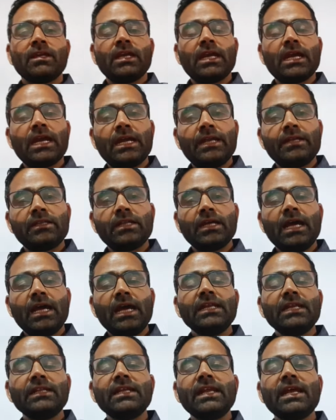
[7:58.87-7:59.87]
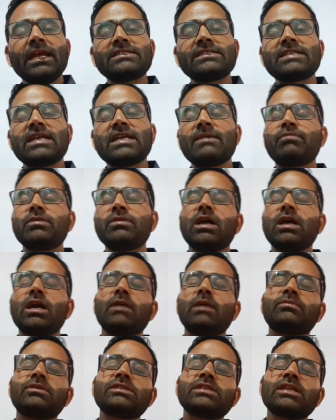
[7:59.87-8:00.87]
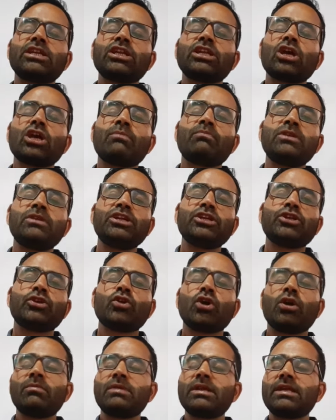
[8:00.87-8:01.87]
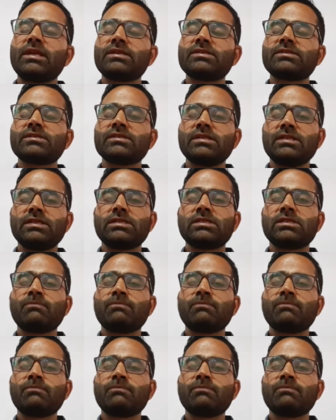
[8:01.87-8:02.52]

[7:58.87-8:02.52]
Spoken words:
And another example of this incomplete dominance is the